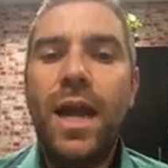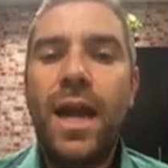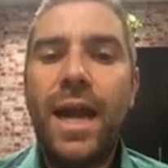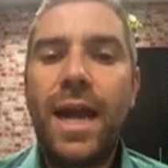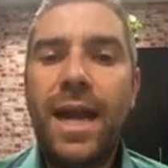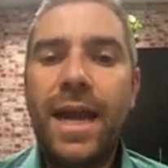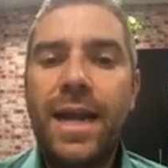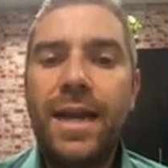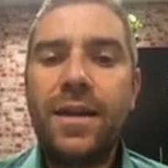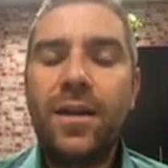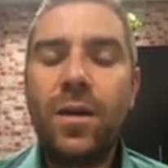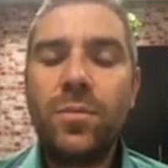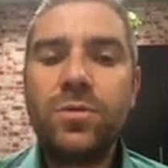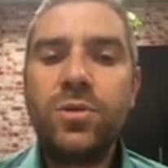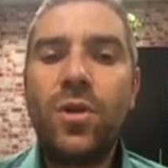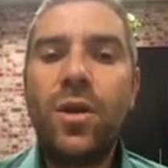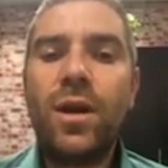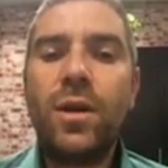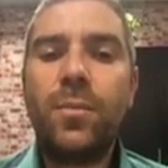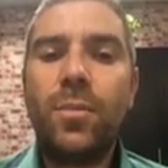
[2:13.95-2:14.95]
And I'm
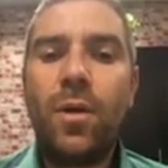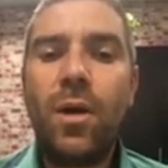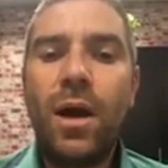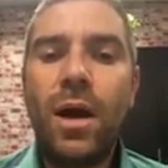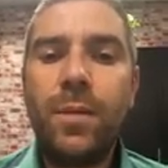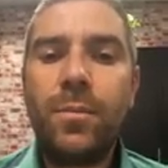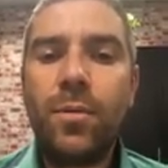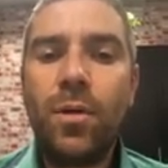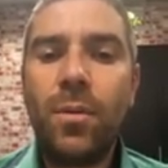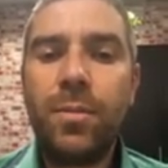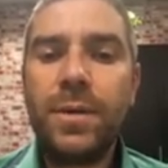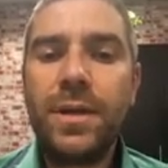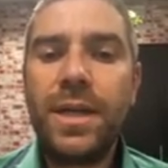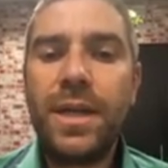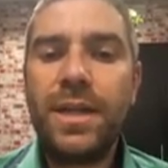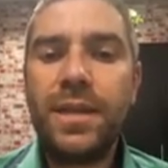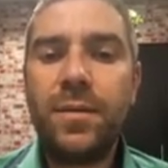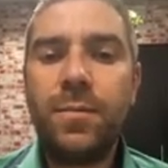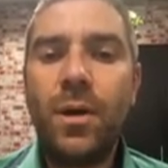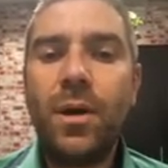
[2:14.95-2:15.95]
trying to buy a
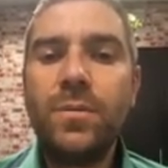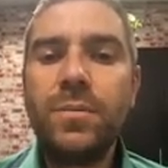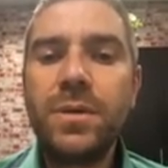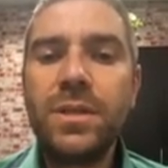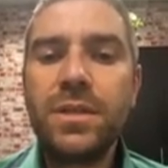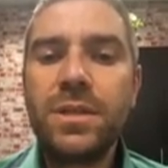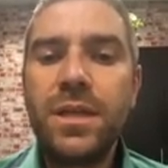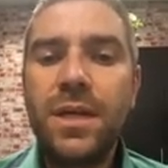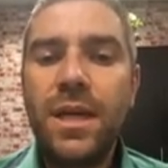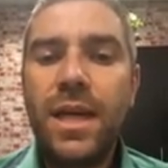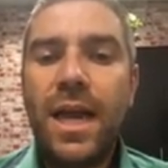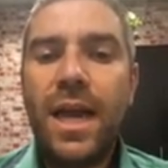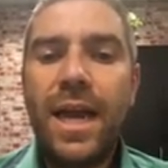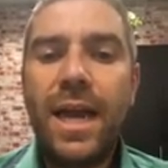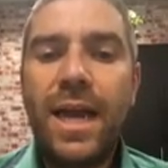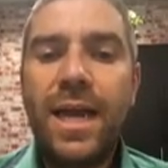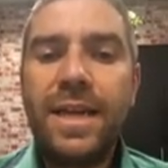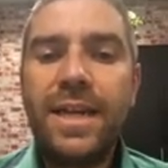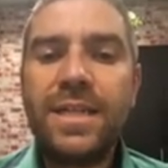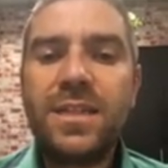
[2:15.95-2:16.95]
property at the moment,
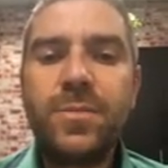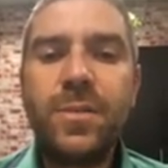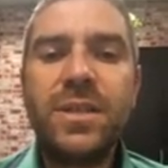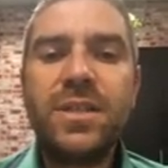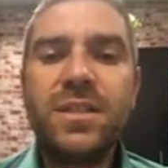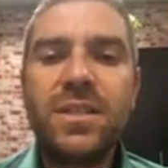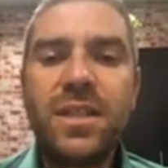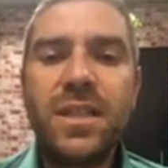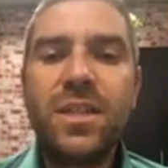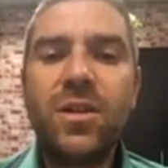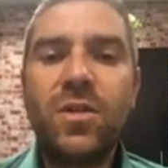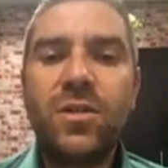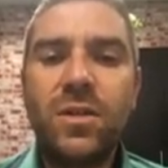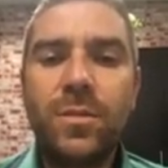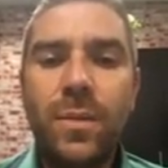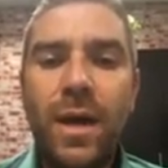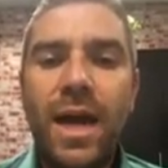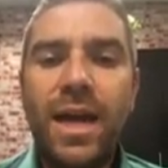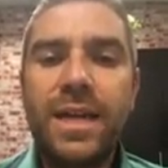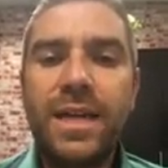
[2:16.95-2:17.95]
and it's been sitting on the
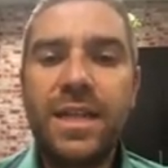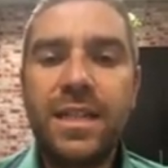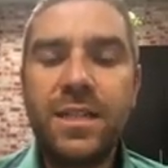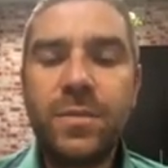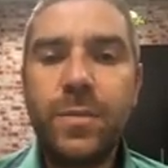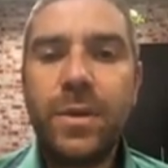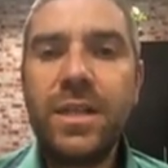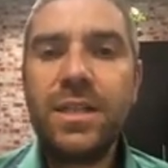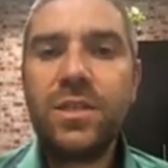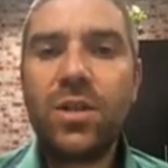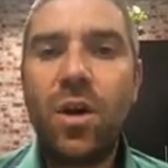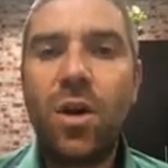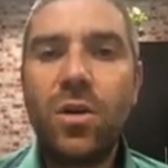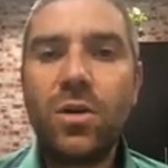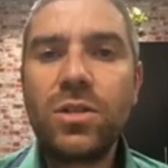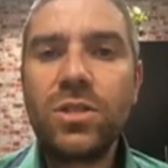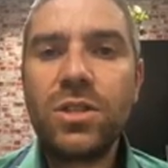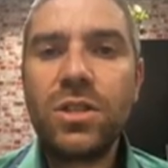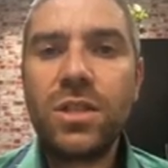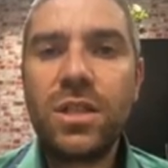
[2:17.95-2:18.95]
market. It's been to
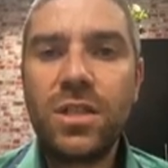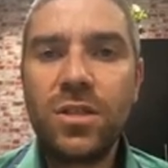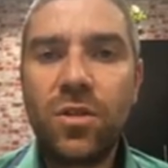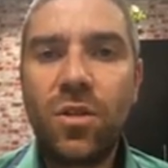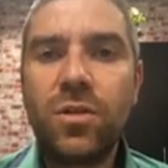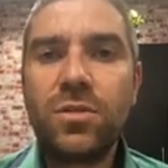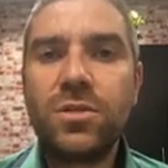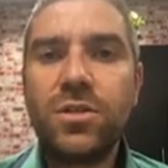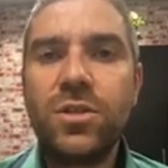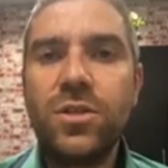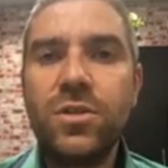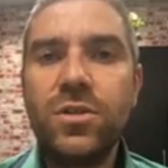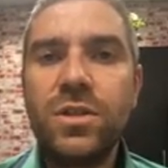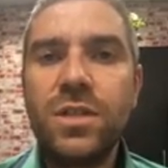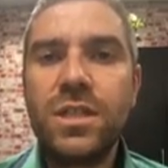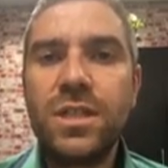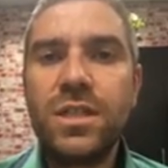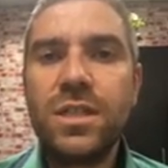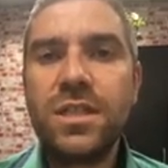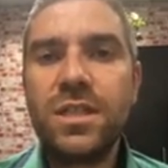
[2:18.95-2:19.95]
auction, it got turned
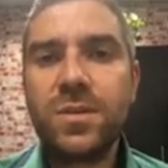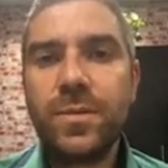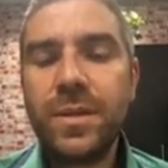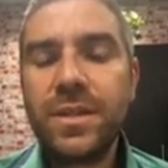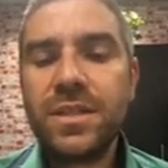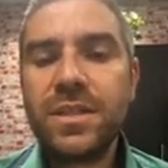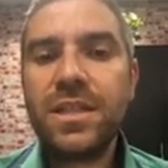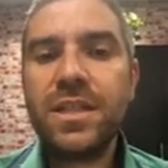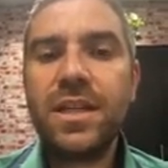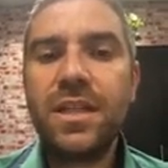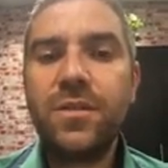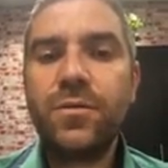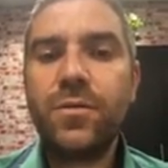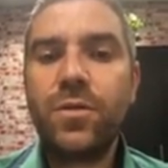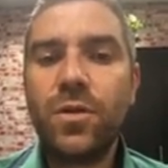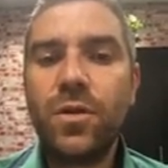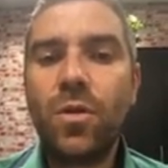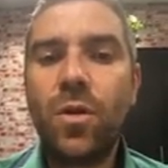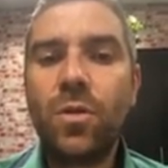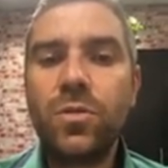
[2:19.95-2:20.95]
in, it's been sitting
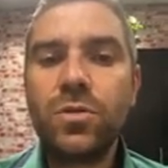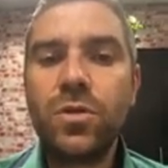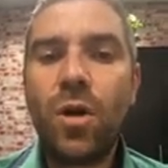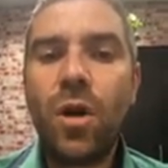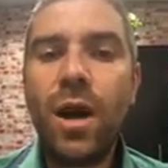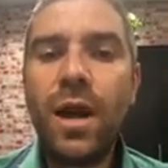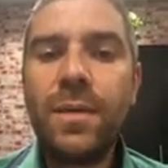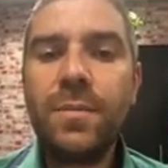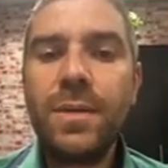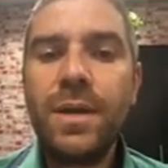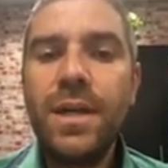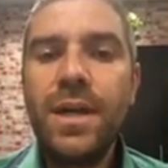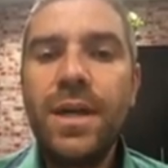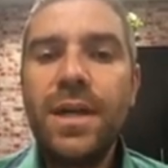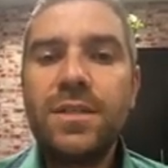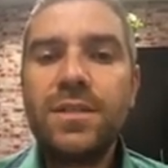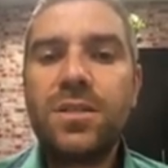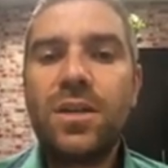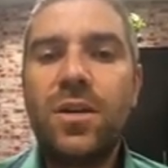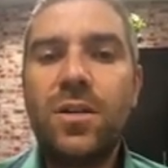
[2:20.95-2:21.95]
for a long time.
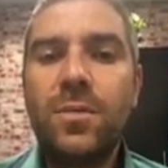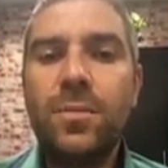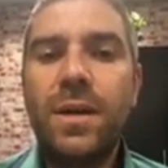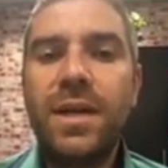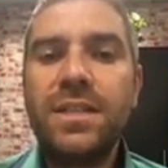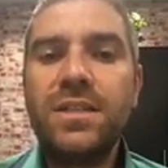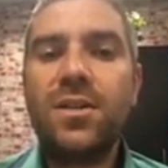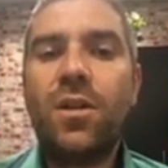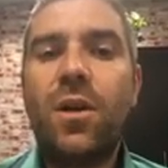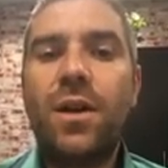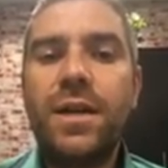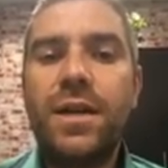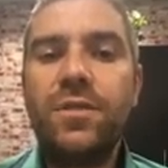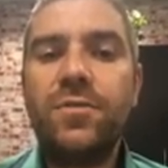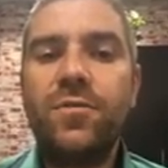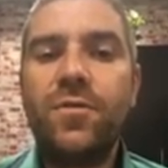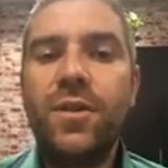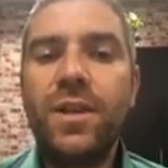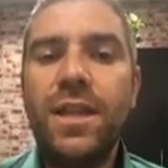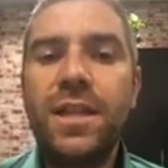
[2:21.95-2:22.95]
So it means that I
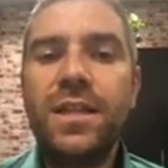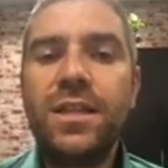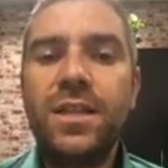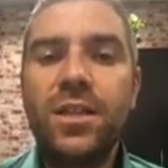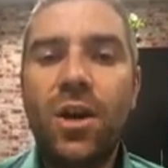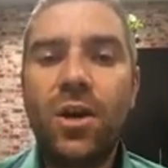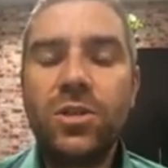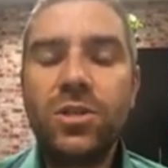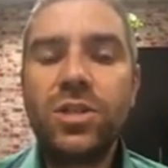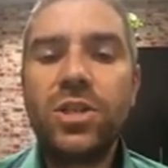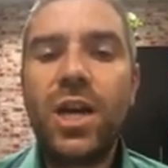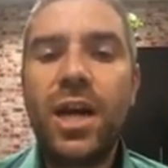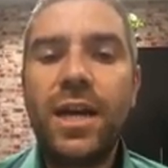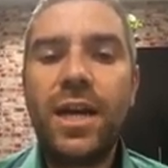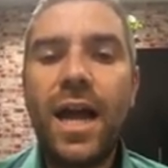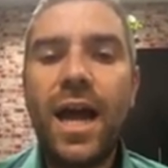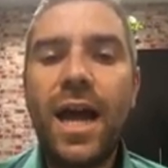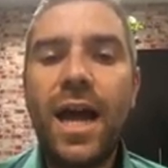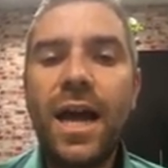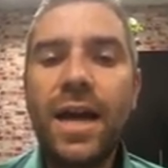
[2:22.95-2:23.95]
can really negotiate
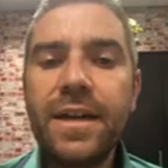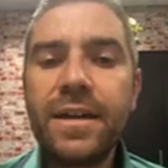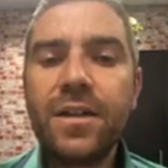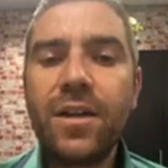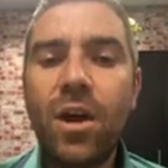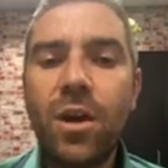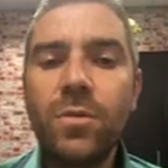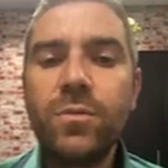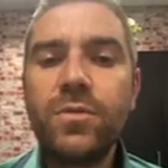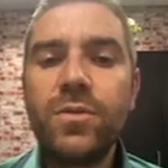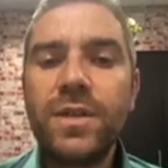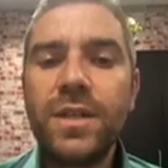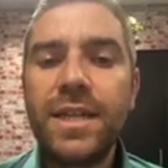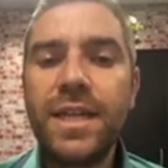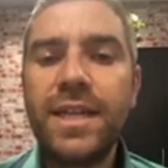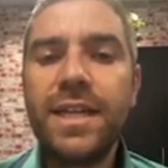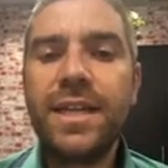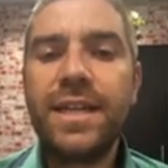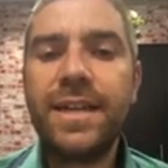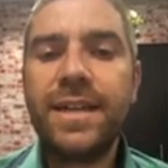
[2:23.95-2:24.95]
hard and hopefully
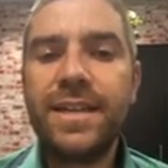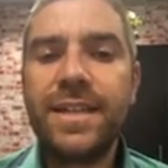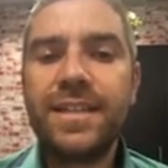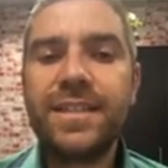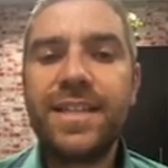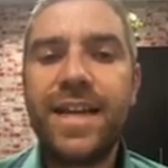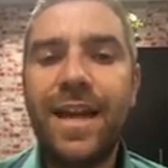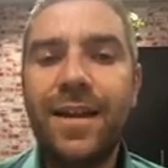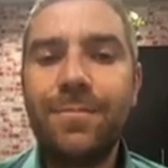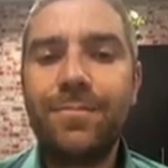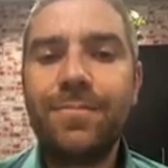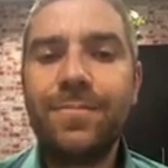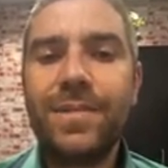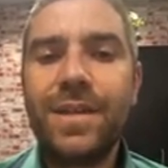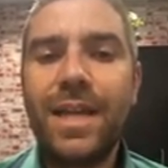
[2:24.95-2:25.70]
get it at a discount.